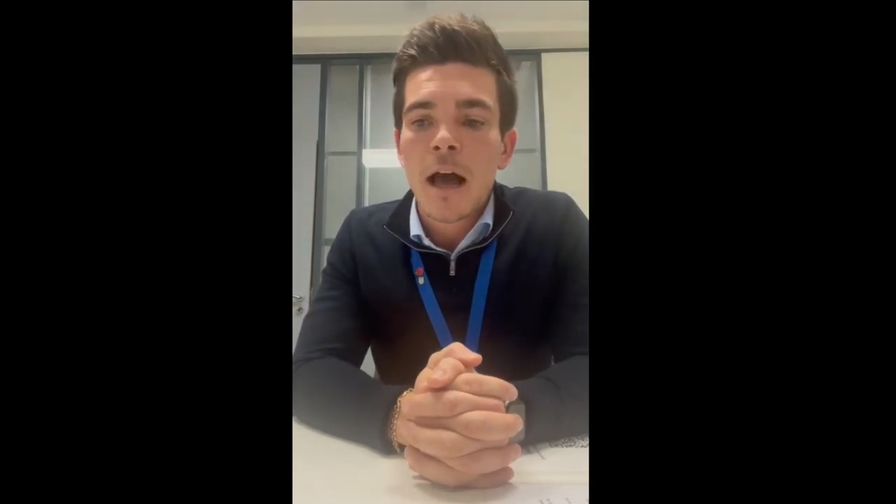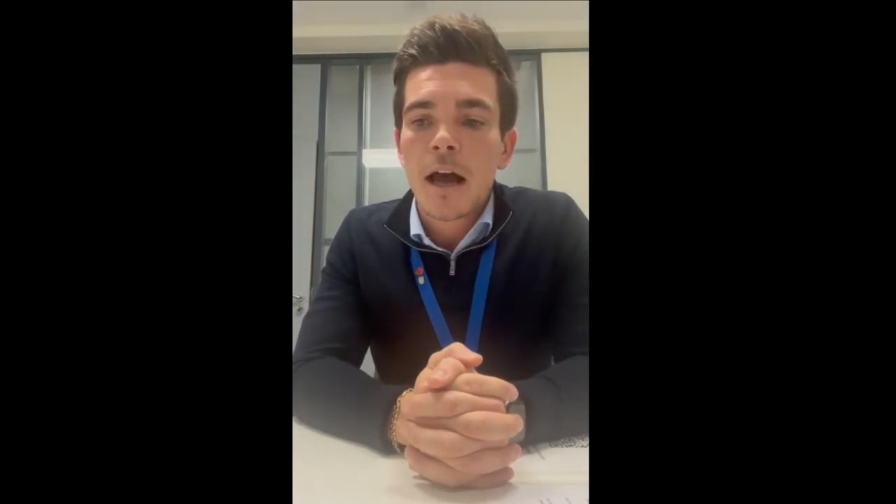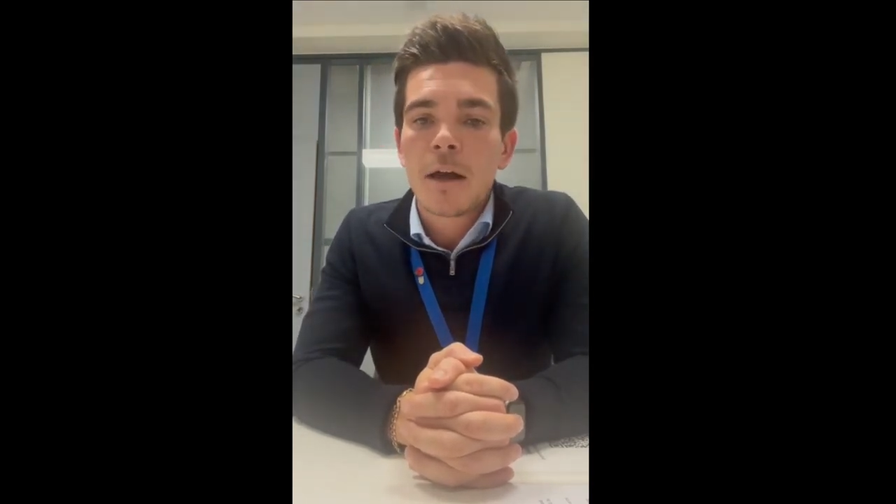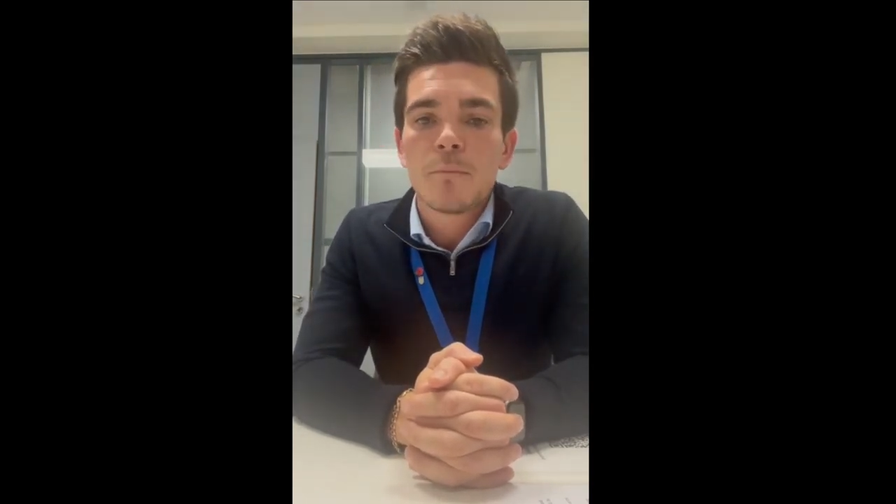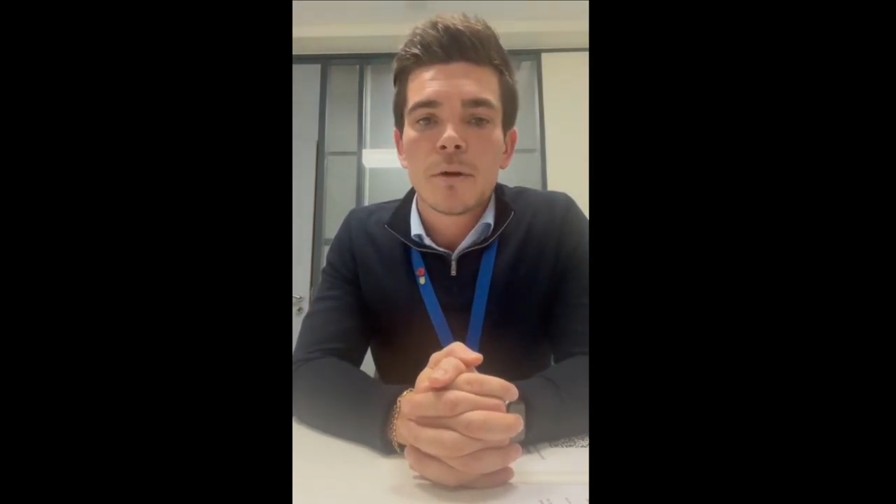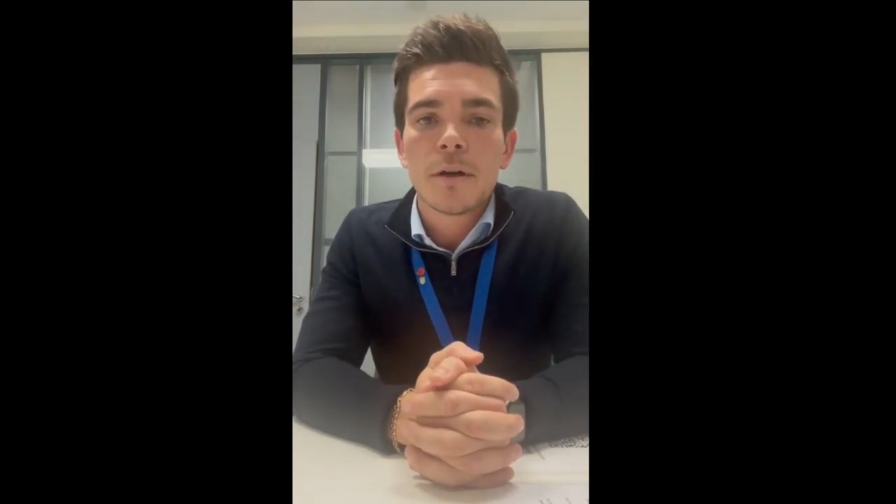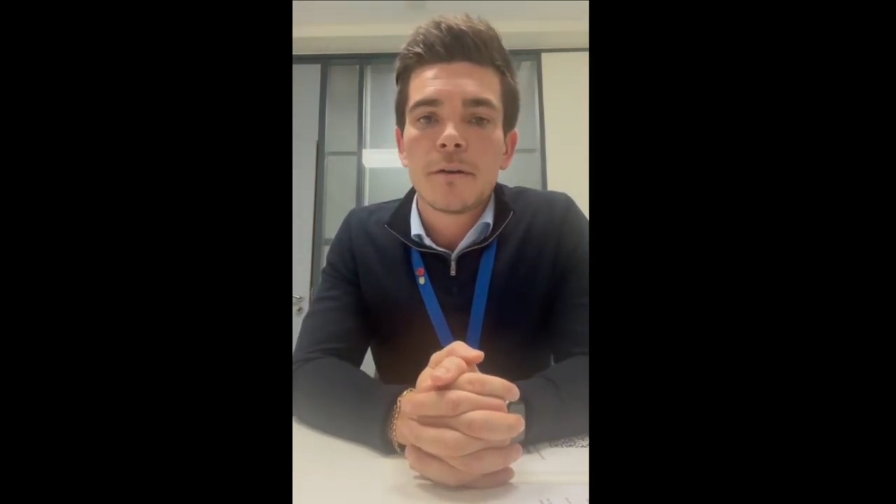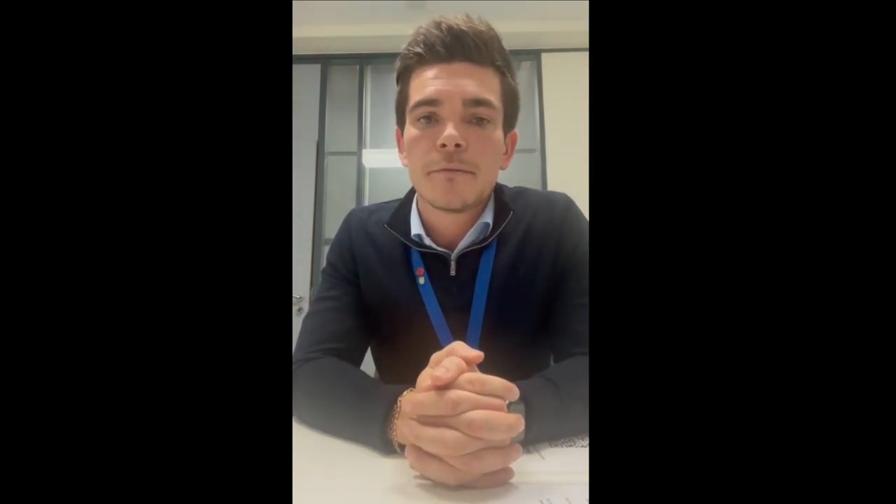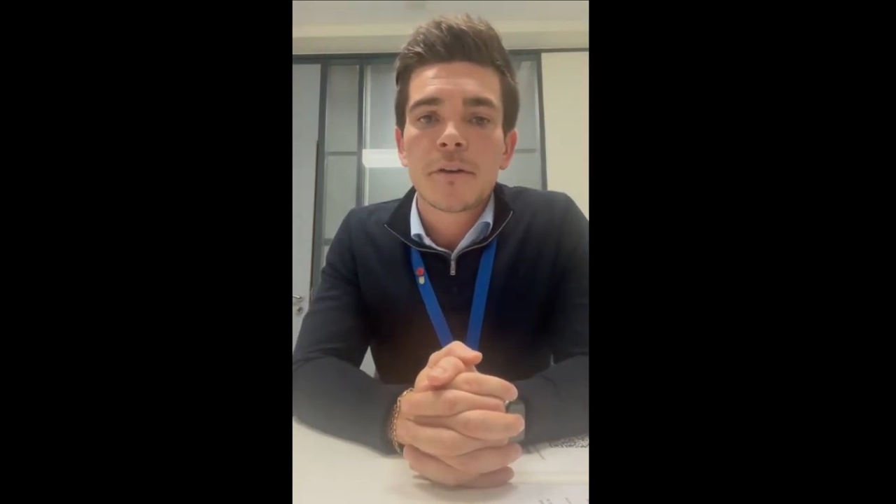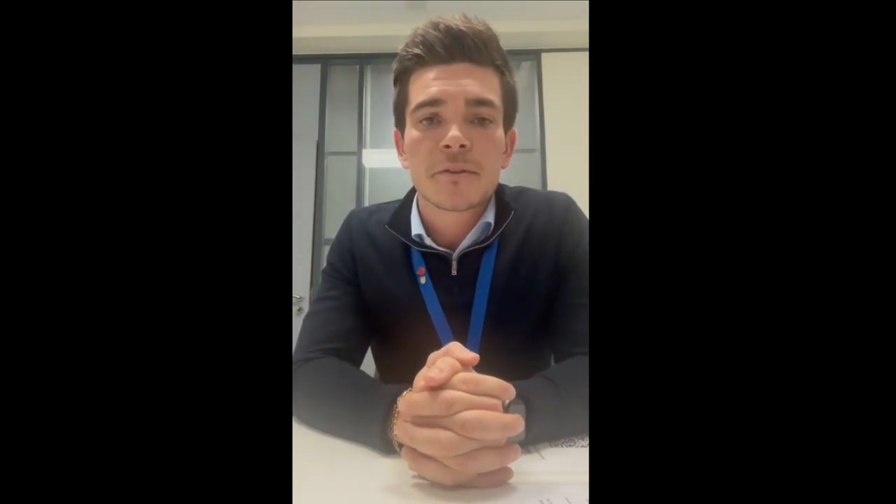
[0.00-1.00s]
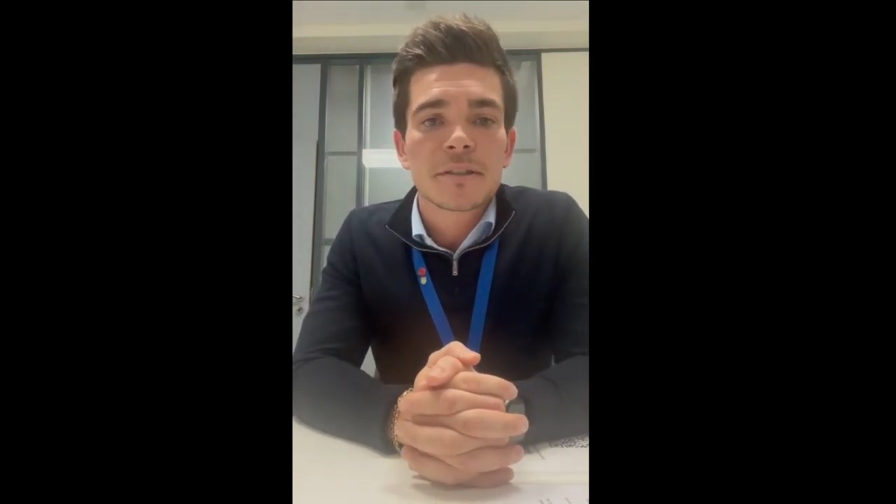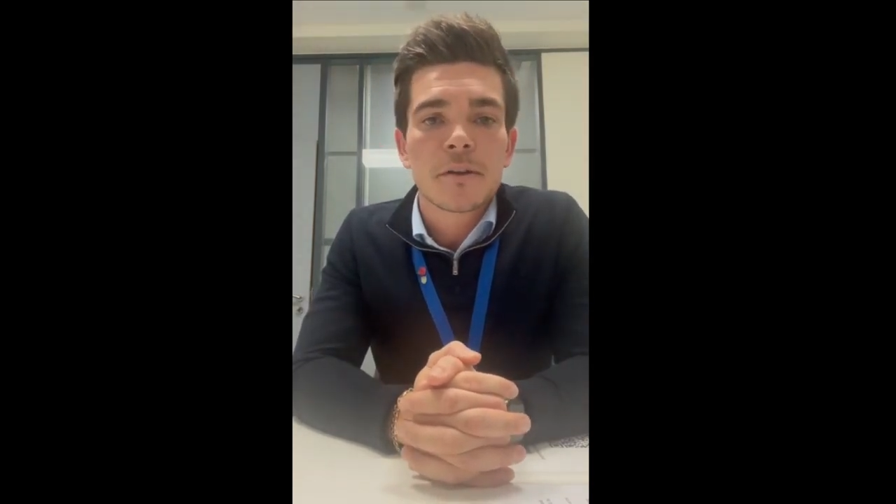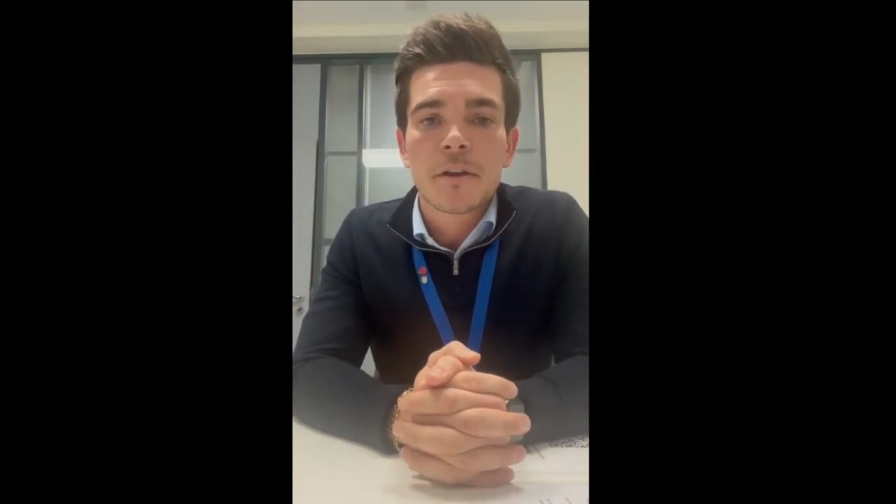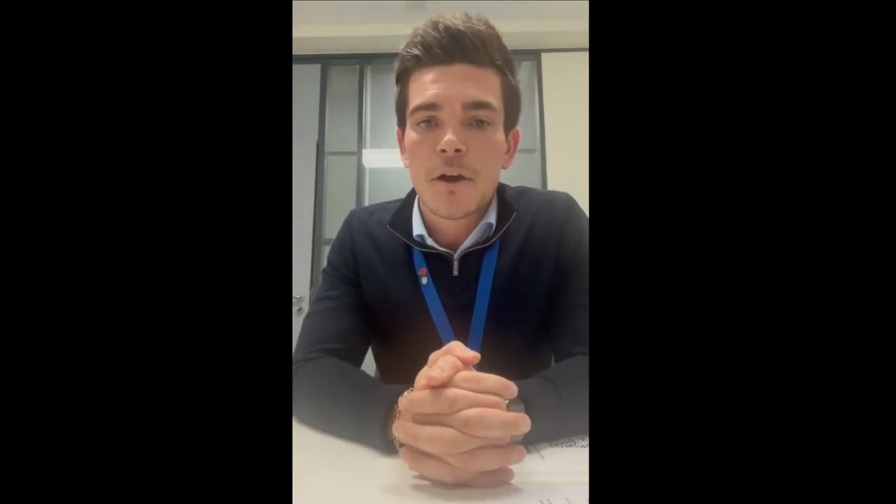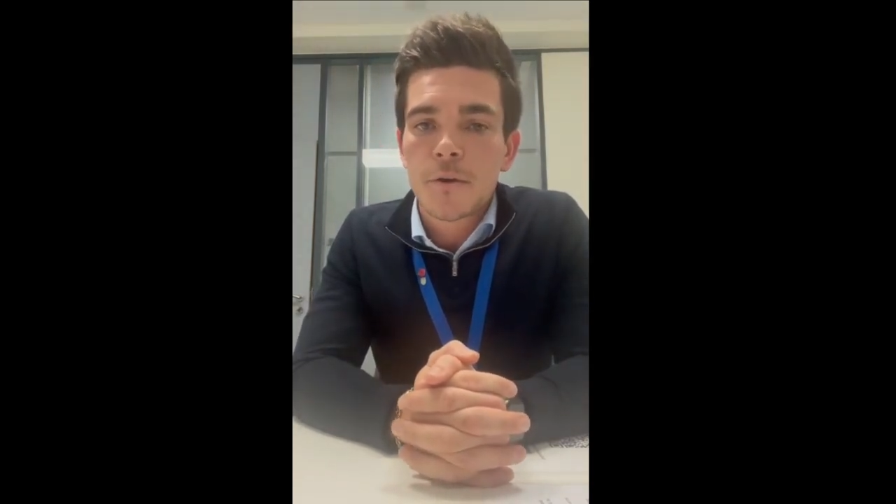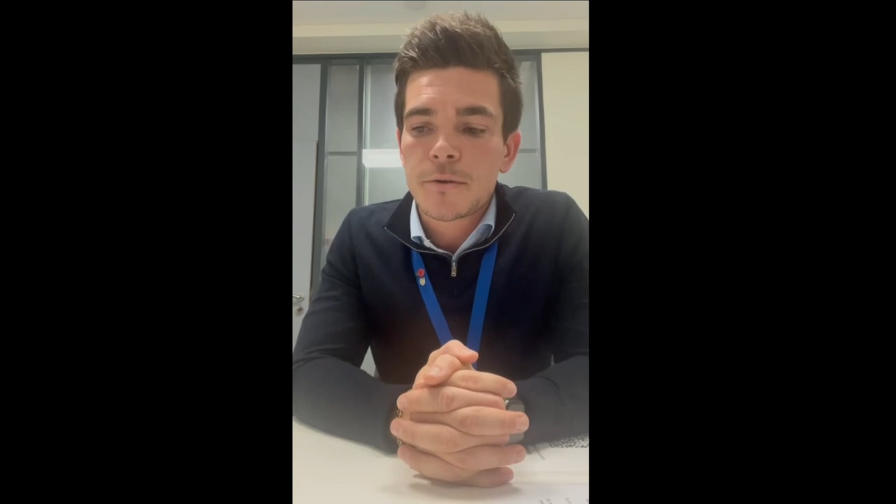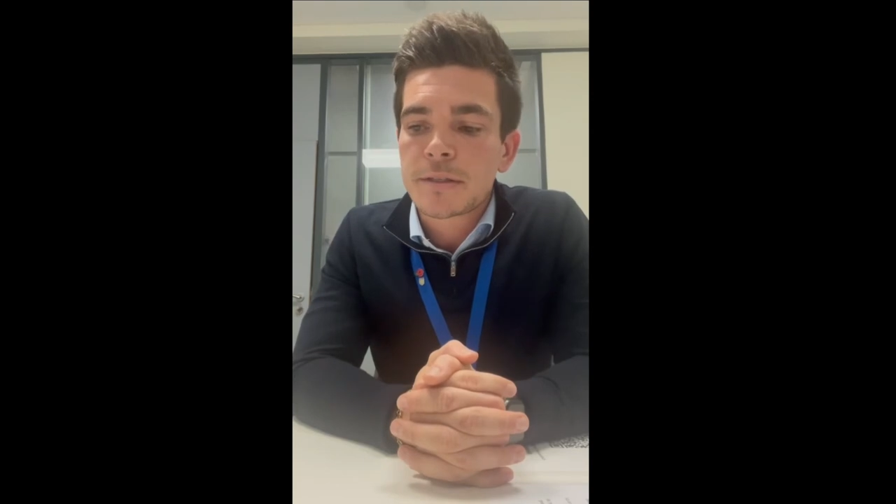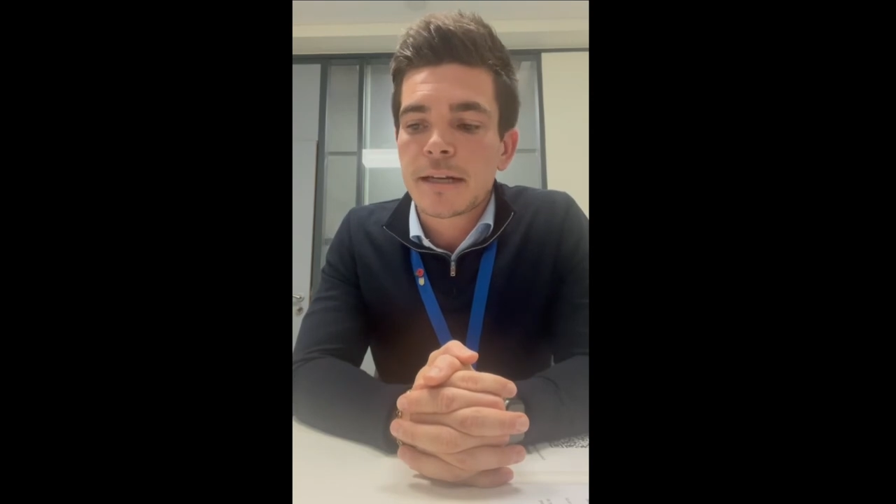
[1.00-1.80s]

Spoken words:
we're focusing on those,